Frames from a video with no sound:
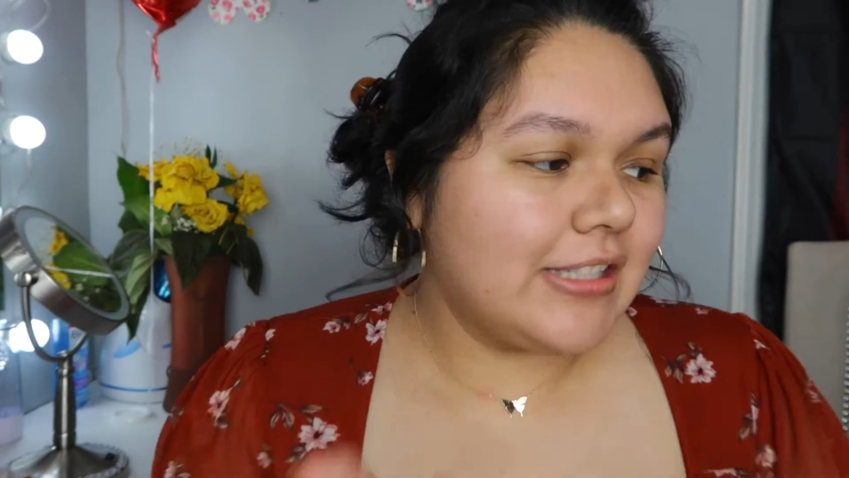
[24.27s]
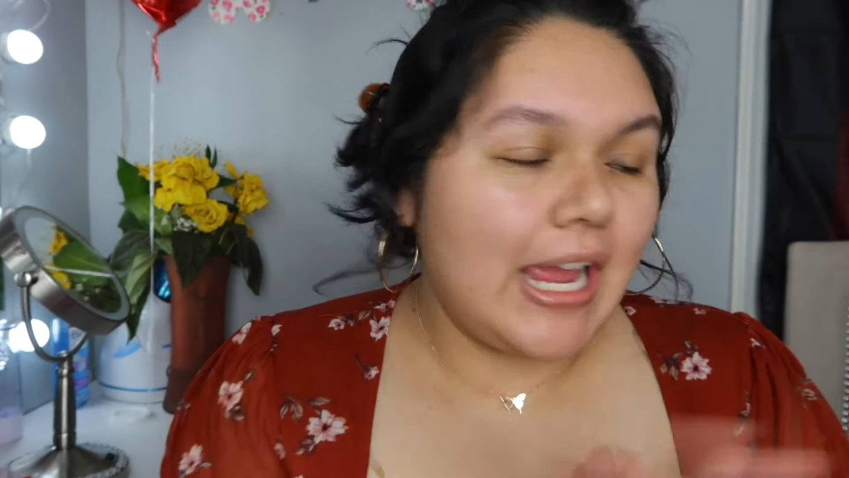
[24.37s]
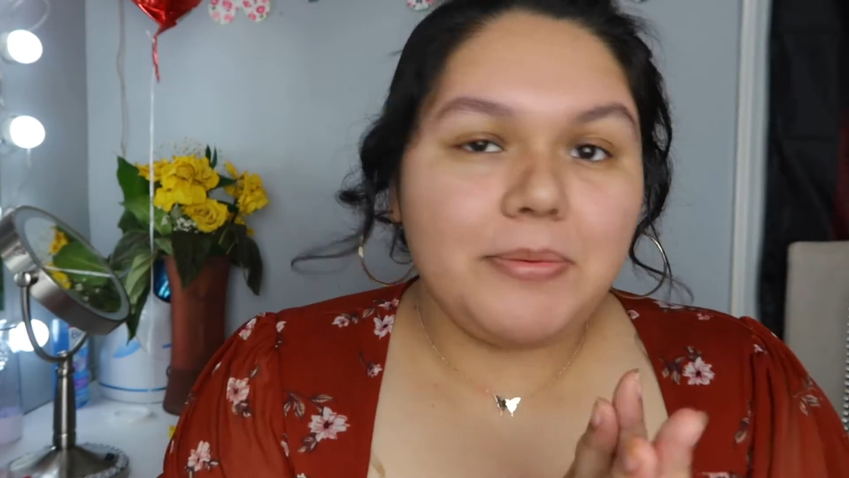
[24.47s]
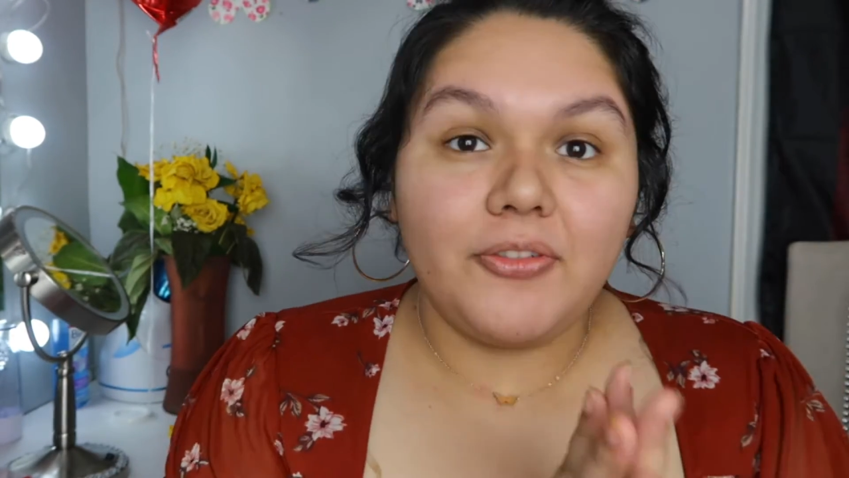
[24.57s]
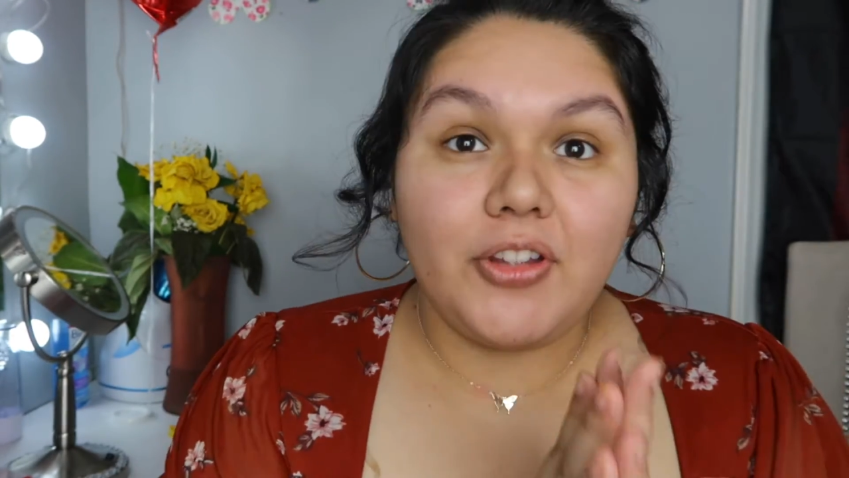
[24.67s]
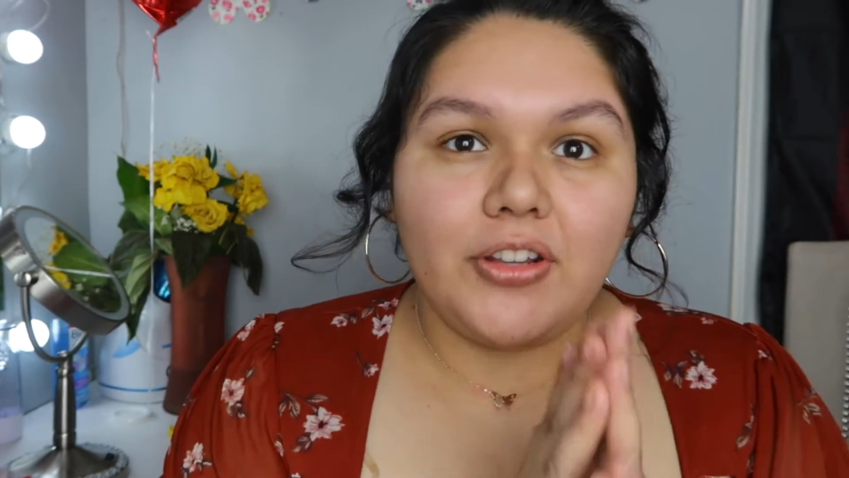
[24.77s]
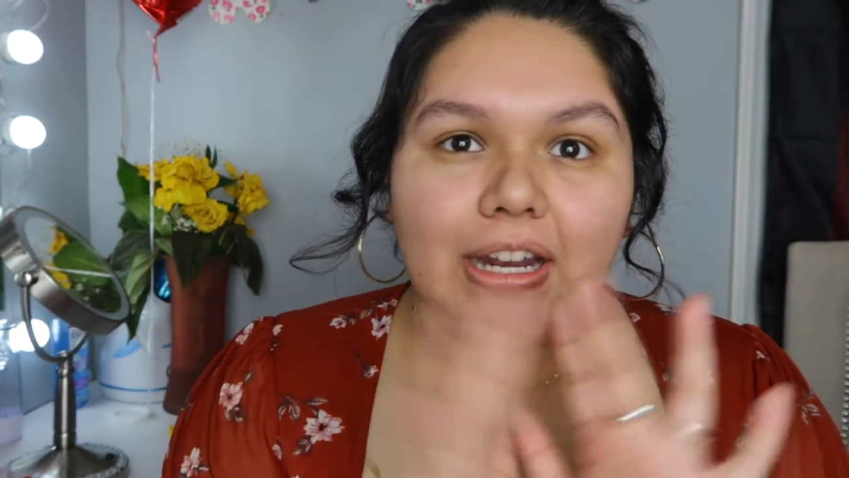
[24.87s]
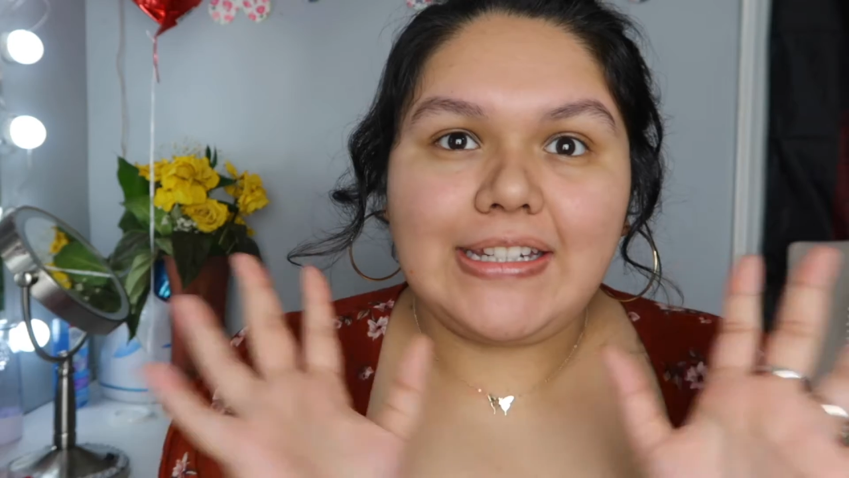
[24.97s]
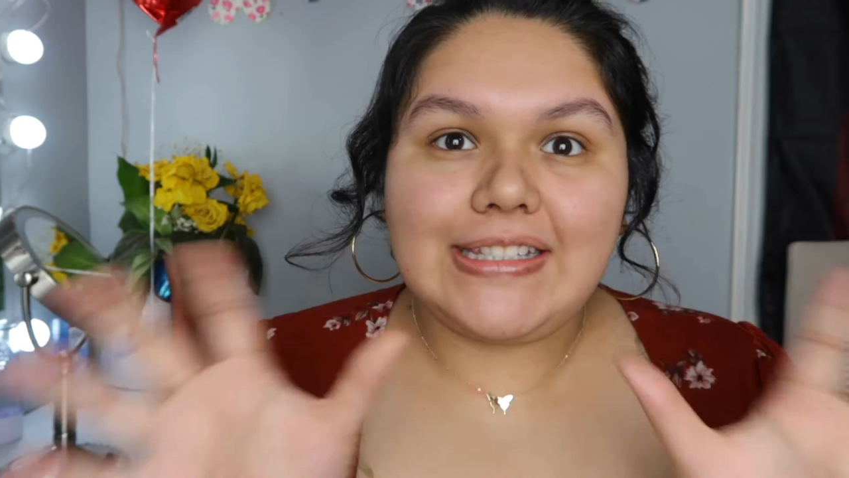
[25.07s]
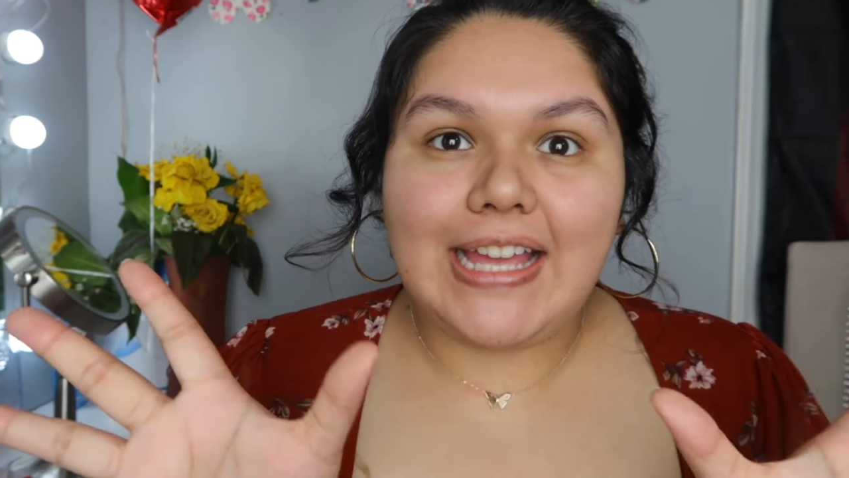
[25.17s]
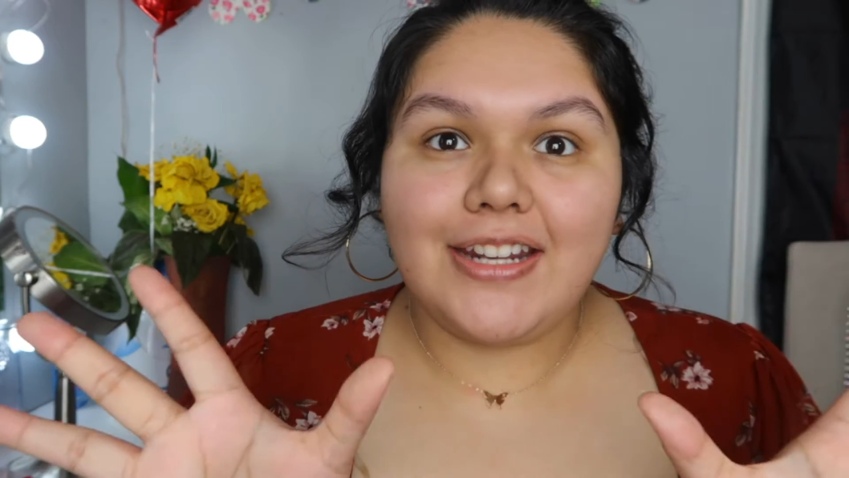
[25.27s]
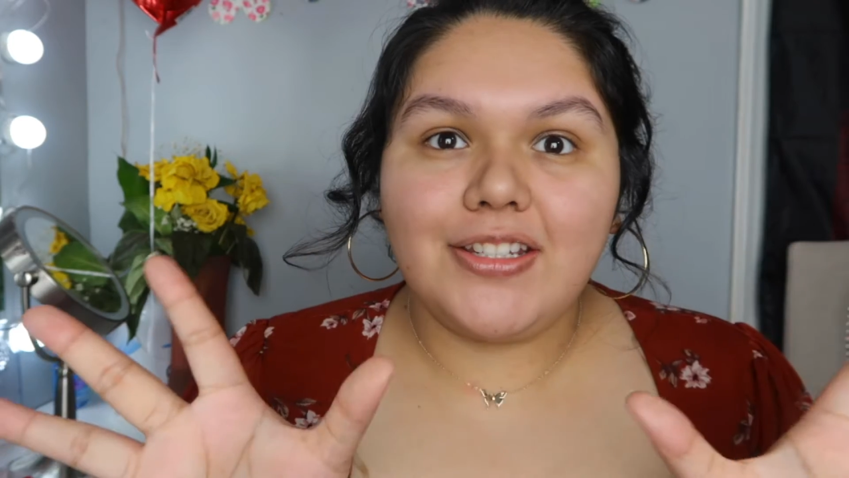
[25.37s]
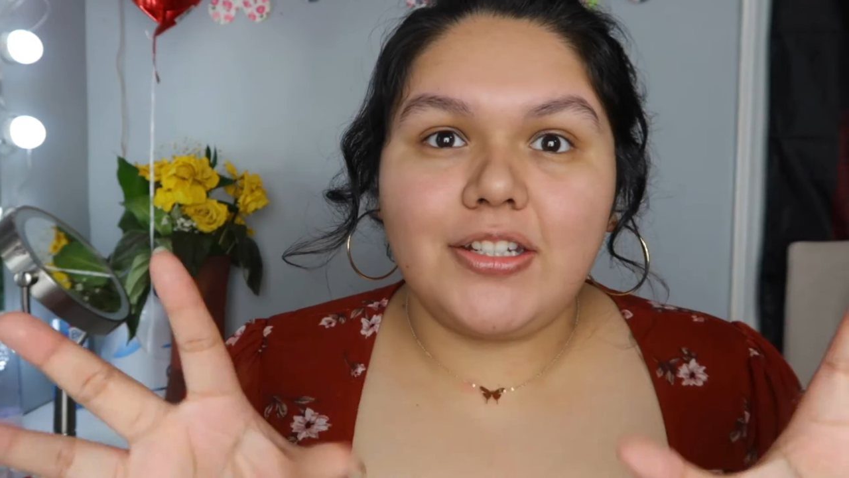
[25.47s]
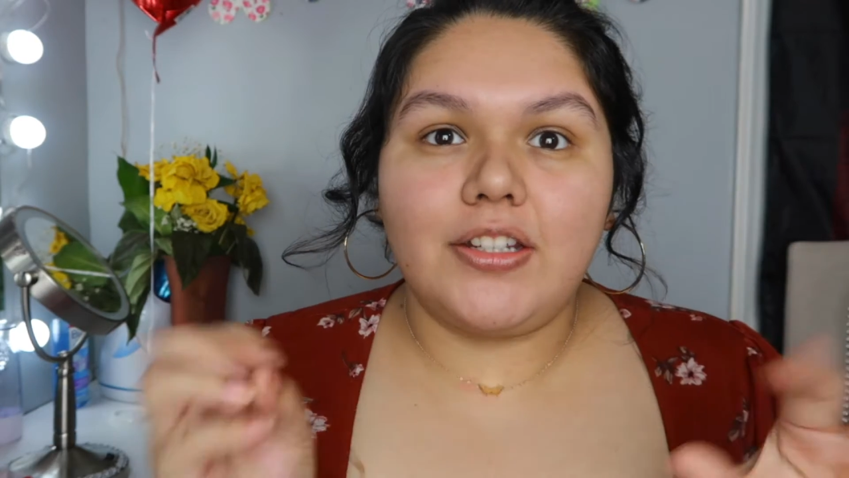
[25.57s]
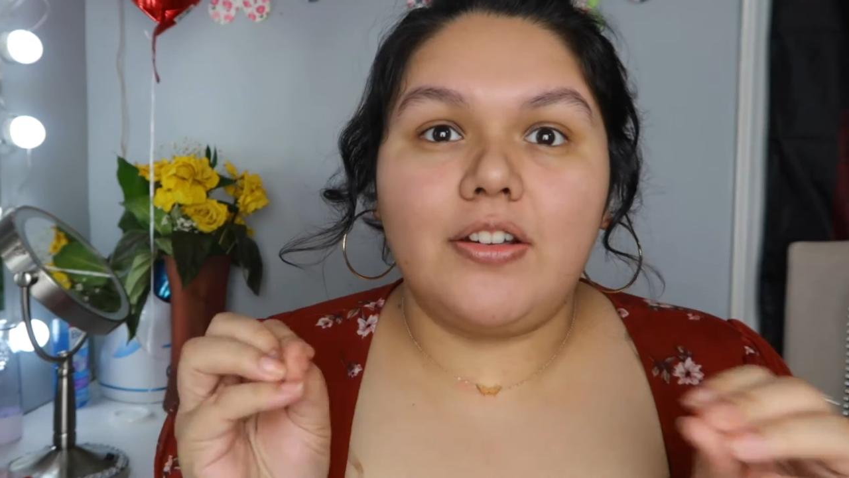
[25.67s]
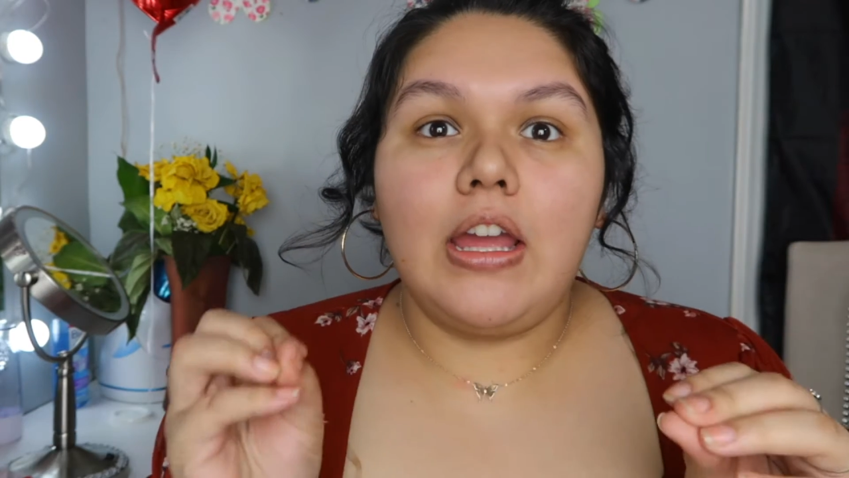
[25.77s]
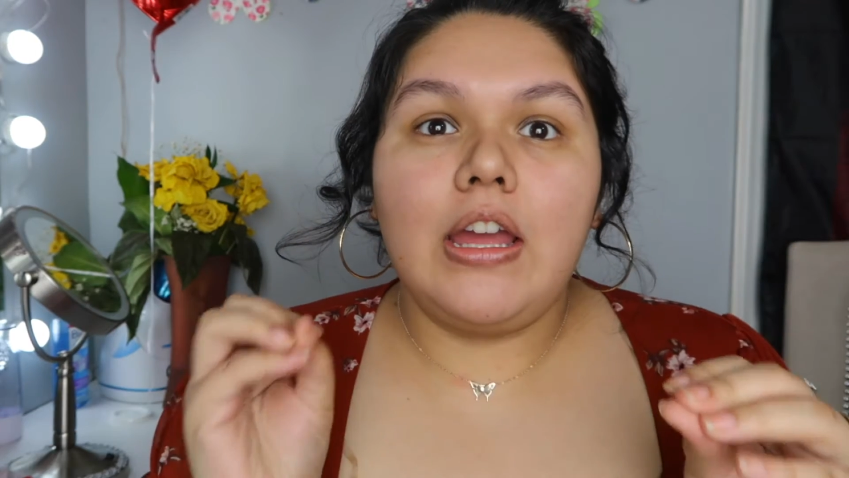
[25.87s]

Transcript: type of video that I decided to do.